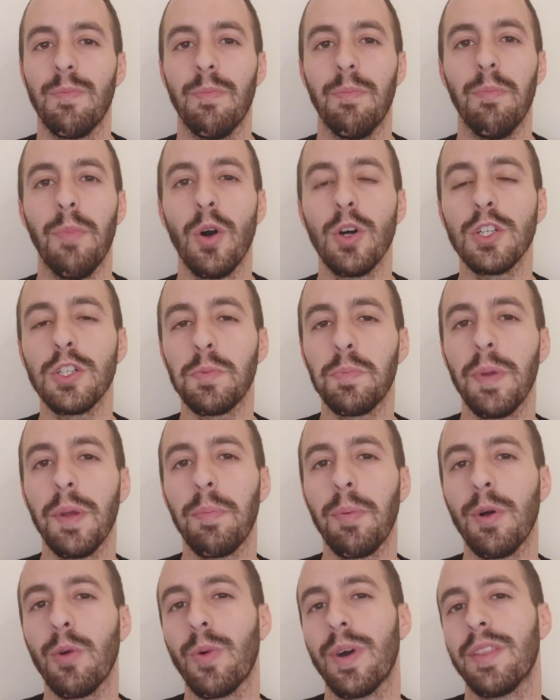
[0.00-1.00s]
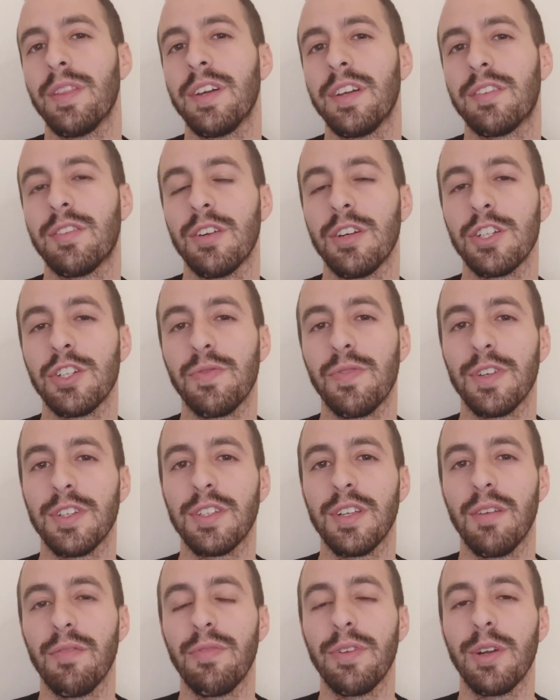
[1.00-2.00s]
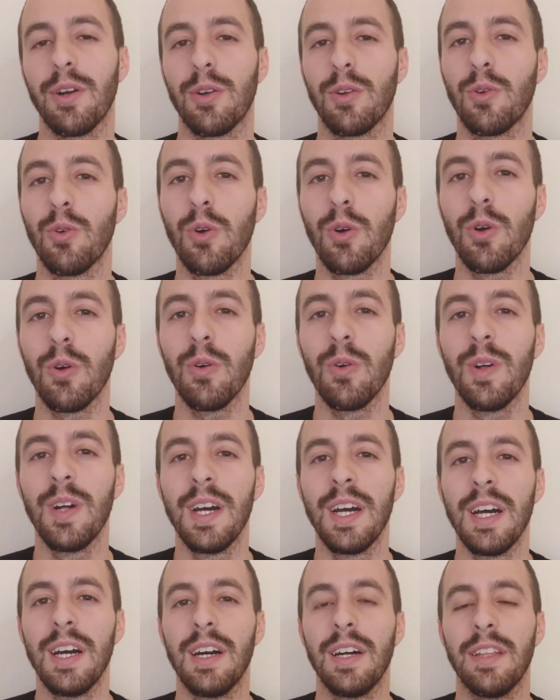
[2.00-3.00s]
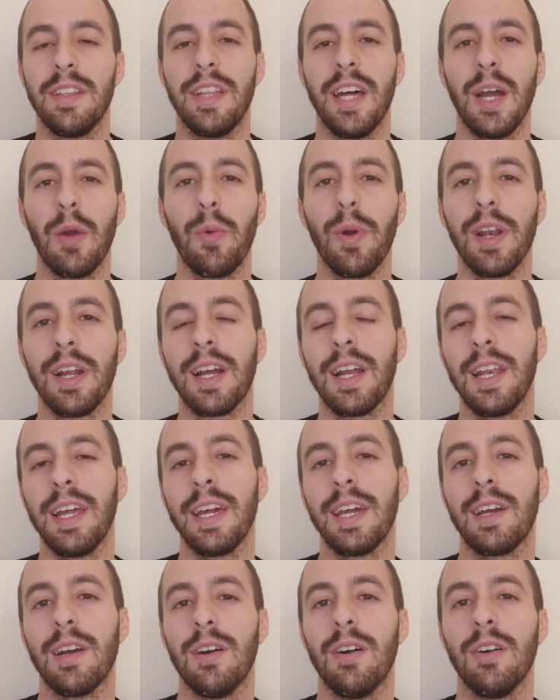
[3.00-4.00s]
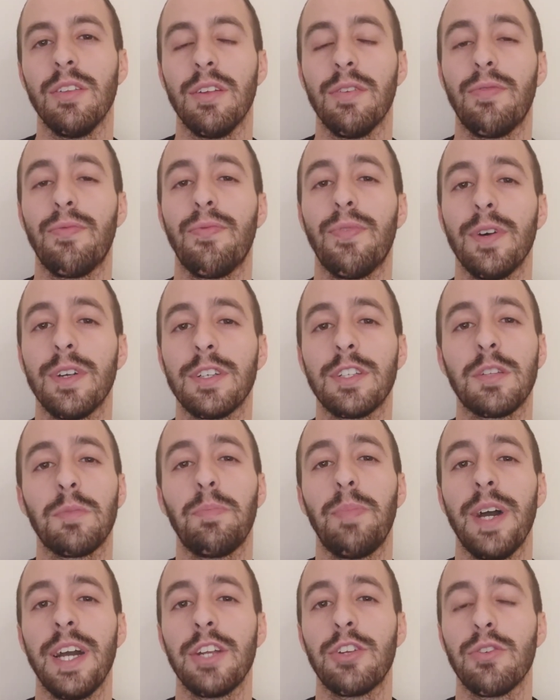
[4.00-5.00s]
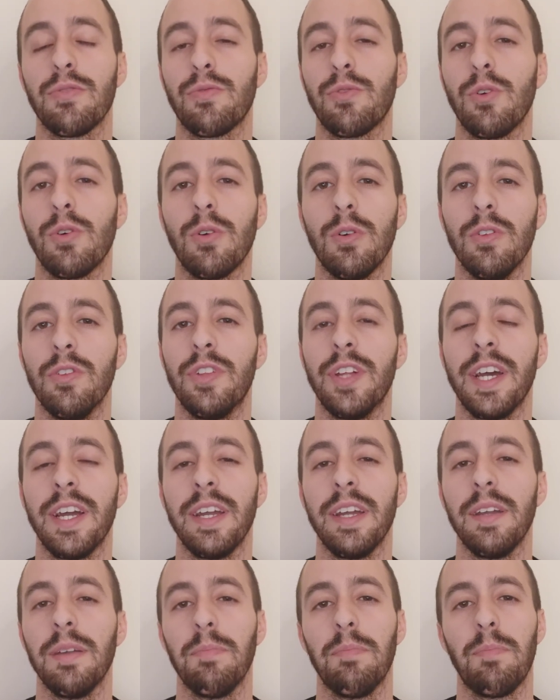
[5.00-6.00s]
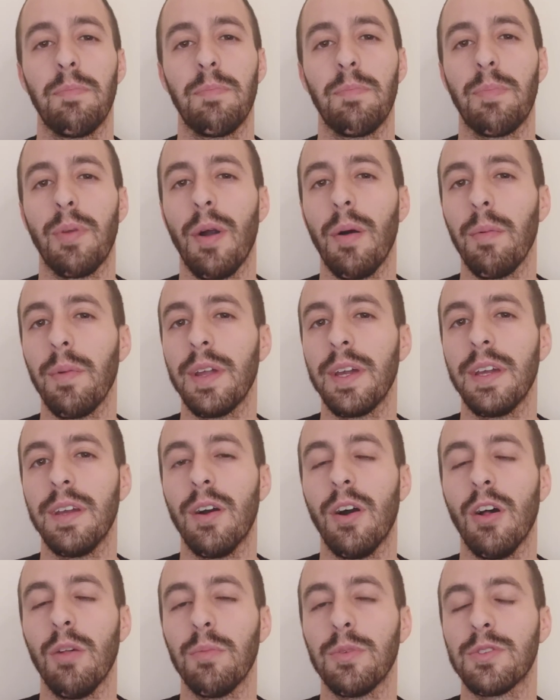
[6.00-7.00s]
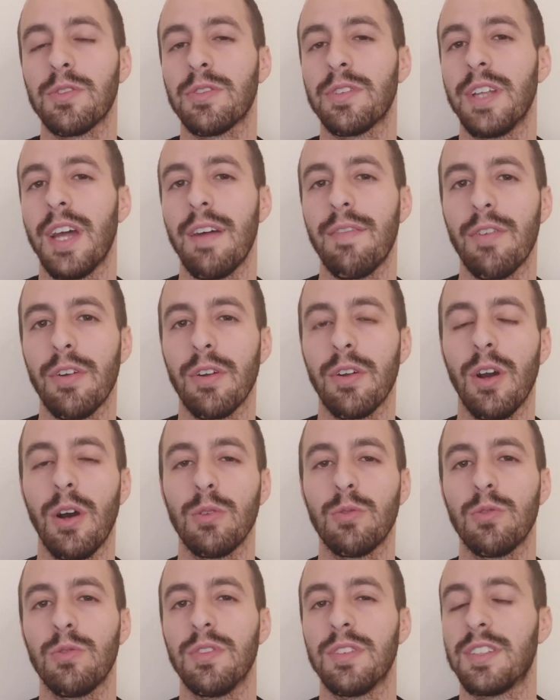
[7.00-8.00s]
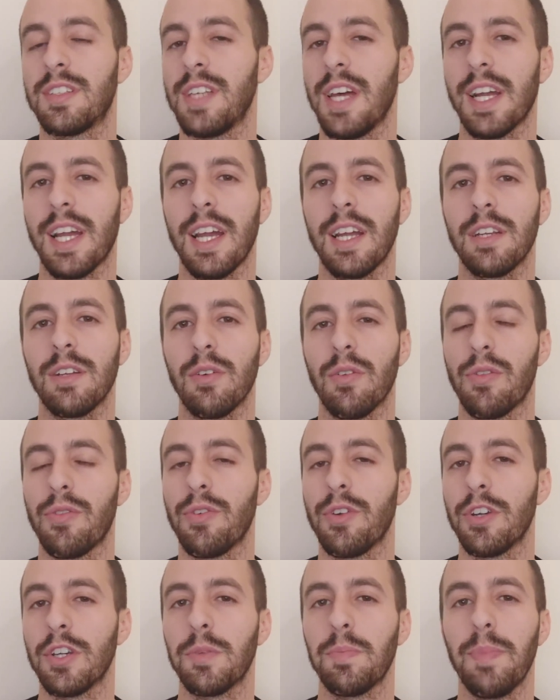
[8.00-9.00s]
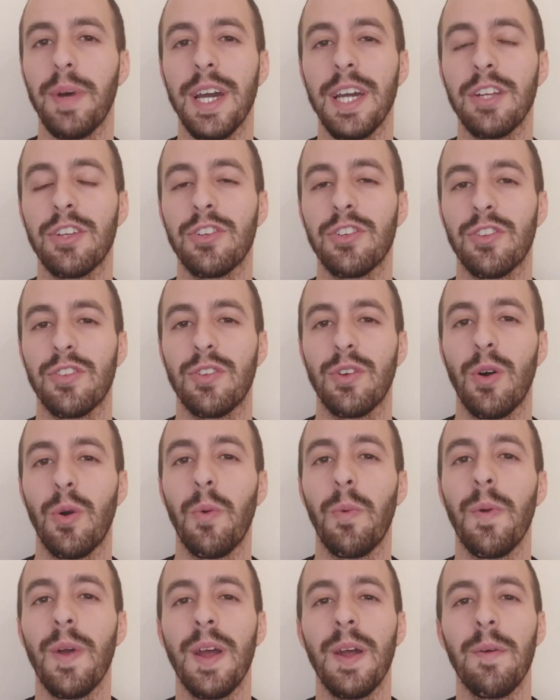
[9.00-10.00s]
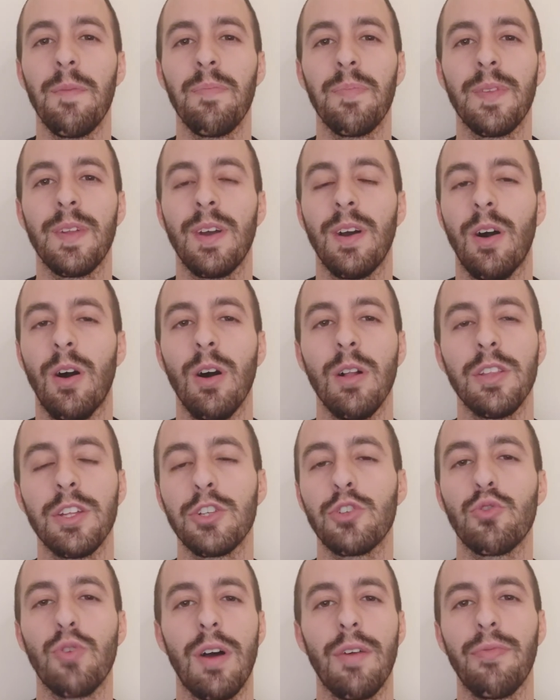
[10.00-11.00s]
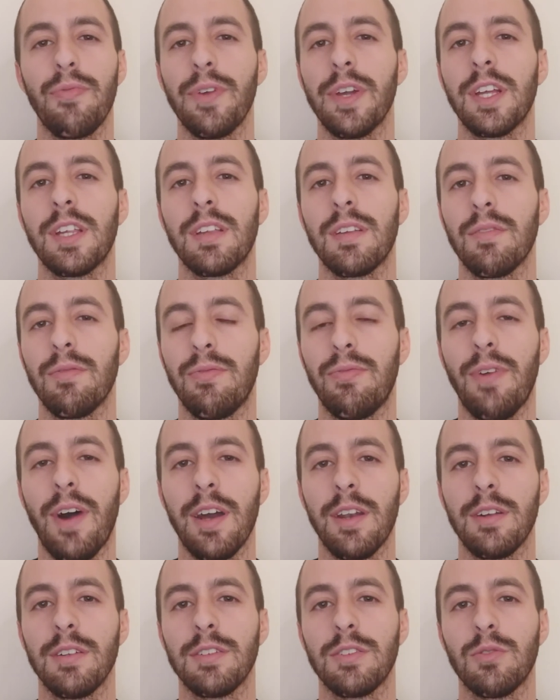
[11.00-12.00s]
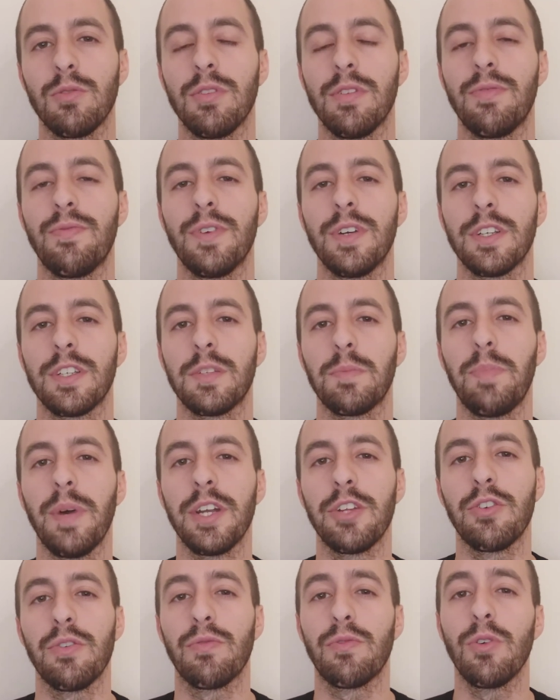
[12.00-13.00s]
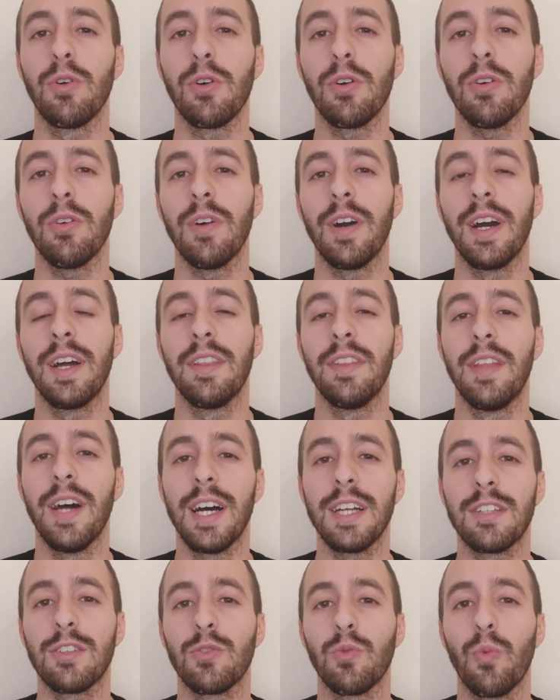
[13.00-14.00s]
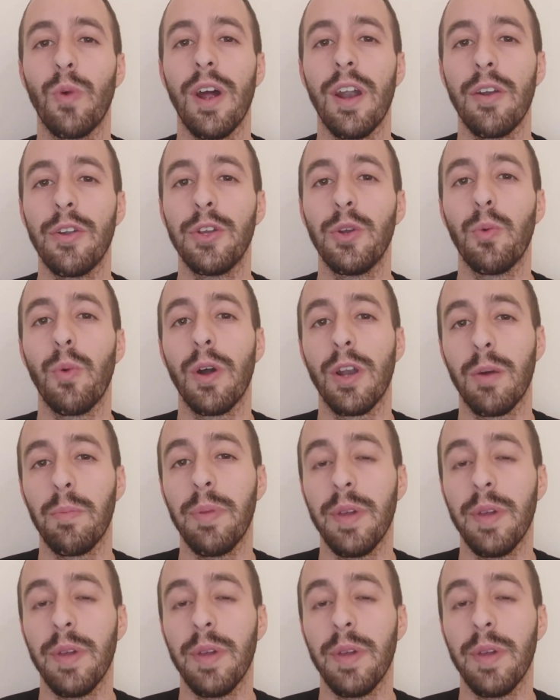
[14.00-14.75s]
most people, when they search for something on Google, they will click on the first page of Google. They probably almost never go to the second or third page. So all the traffic funnels to the first page of Google, and that's where you want to